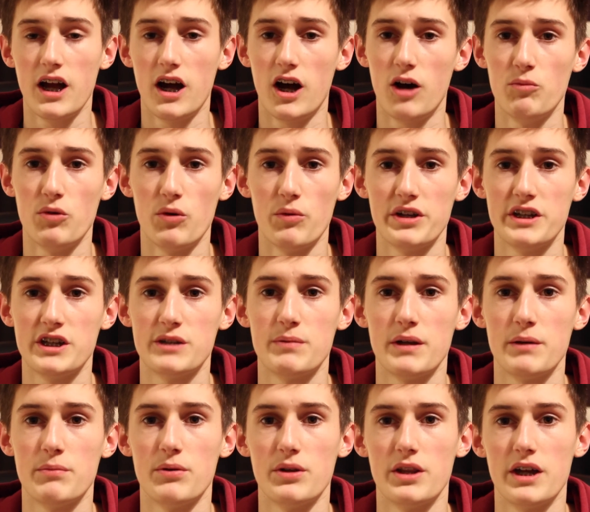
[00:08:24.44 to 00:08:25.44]
I'm not one of these
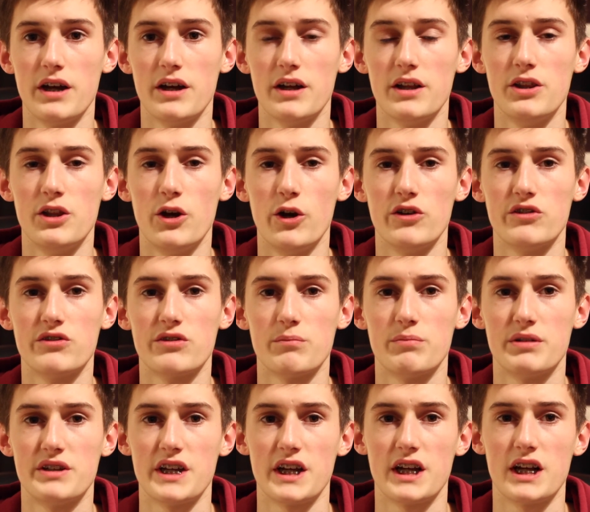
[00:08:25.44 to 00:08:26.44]
people that knows
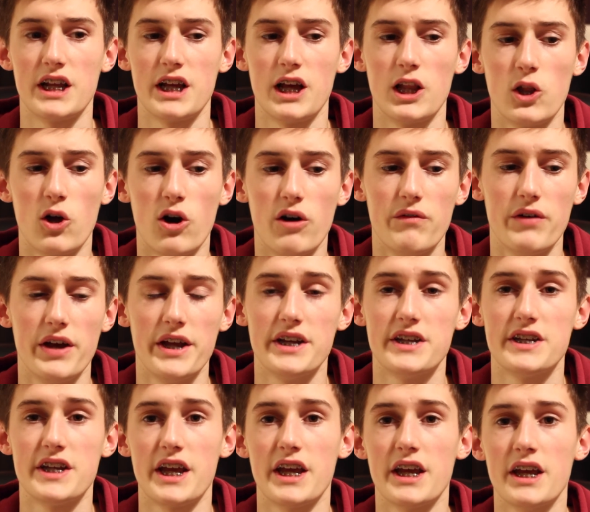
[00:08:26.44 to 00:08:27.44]
particularly a lot of
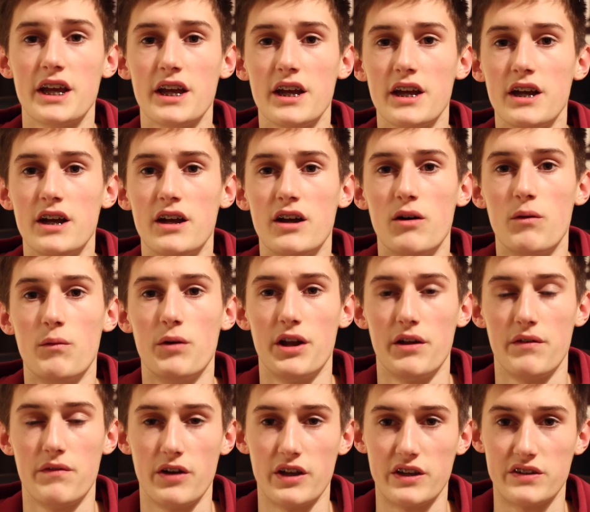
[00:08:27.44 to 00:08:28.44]
editing when
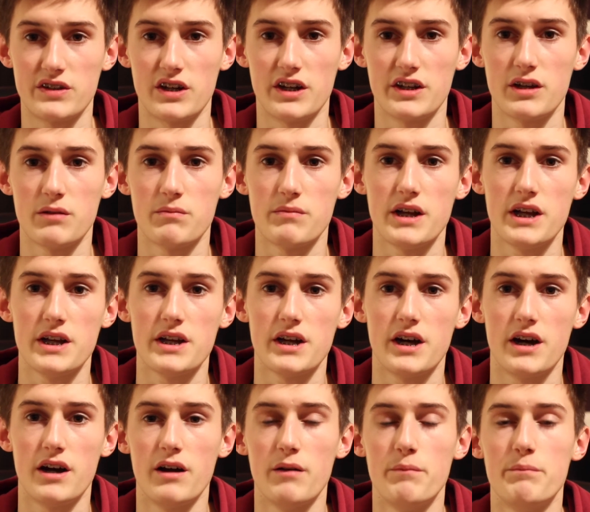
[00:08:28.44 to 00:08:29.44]
I first started
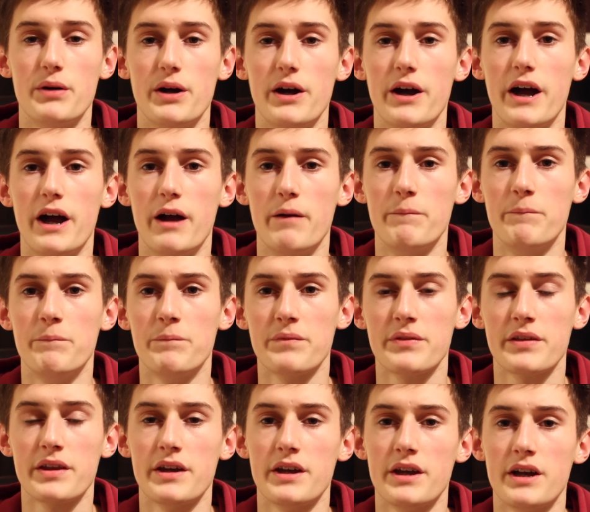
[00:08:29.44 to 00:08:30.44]
media, but
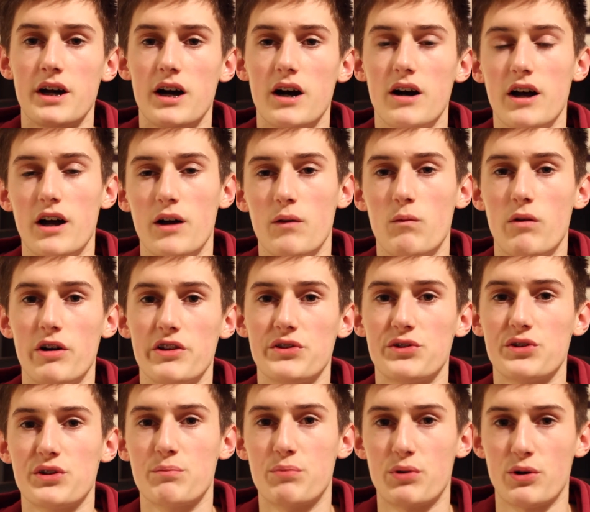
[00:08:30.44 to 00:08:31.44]

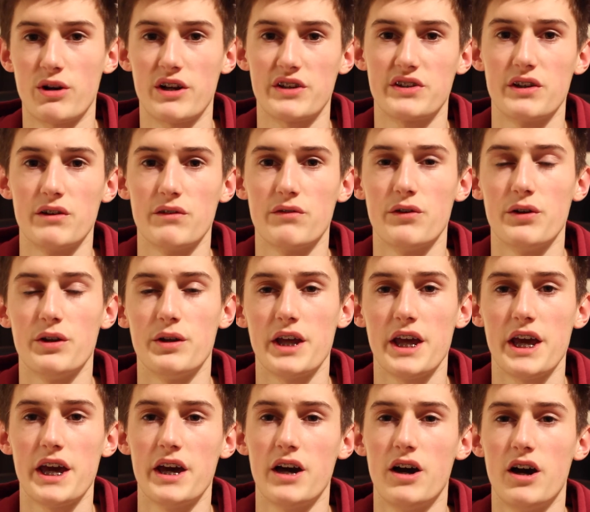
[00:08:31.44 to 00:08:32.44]
once progressing through the
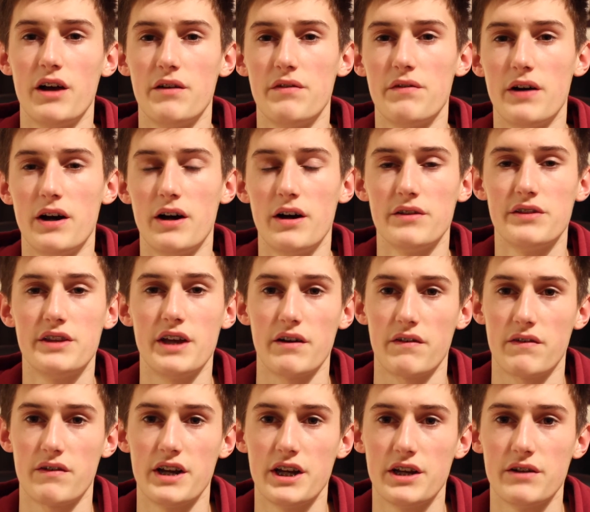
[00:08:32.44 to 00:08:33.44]
year, I
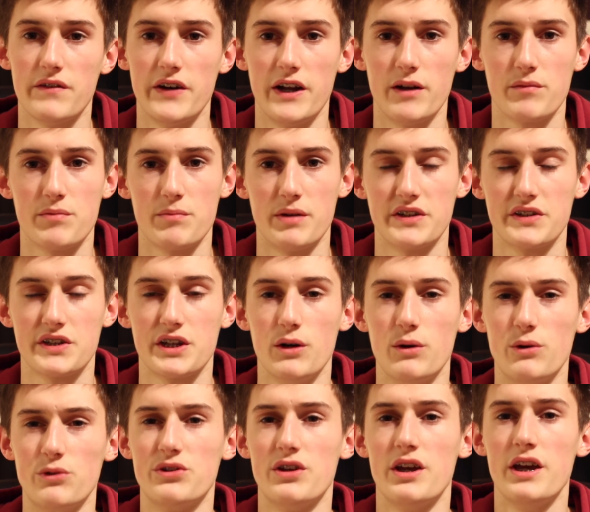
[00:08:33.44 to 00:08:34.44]
definitely developed my
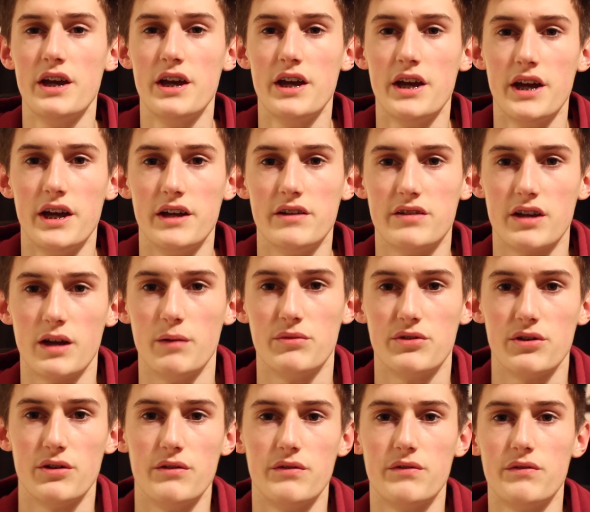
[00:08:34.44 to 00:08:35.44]
skills in
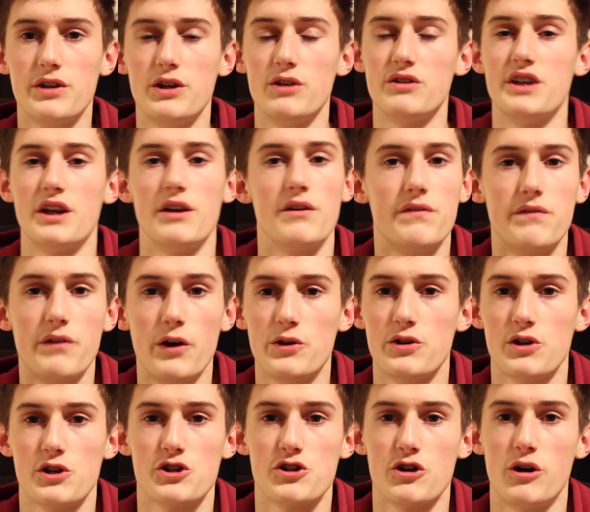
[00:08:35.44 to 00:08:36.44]
terms of using
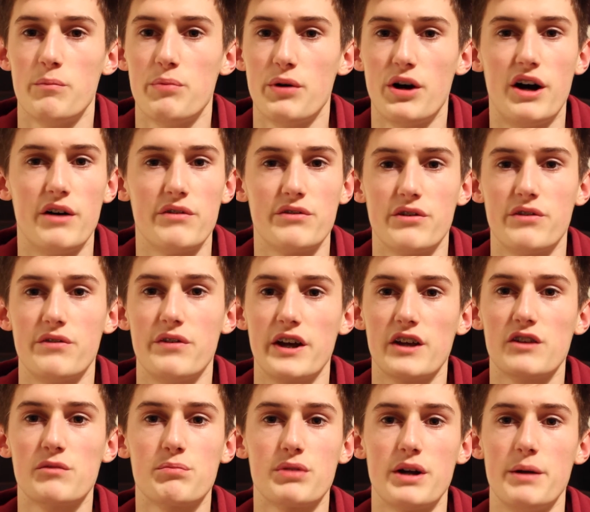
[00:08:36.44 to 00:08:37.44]
Photoshop, After
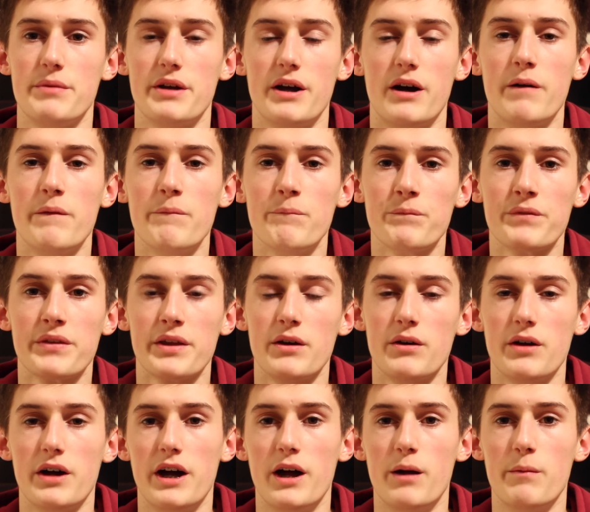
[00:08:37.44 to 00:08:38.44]
Effects, Premiere,
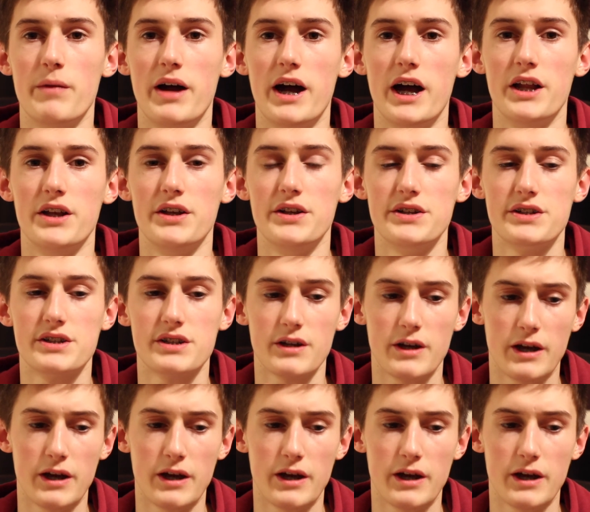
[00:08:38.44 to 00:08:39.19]
and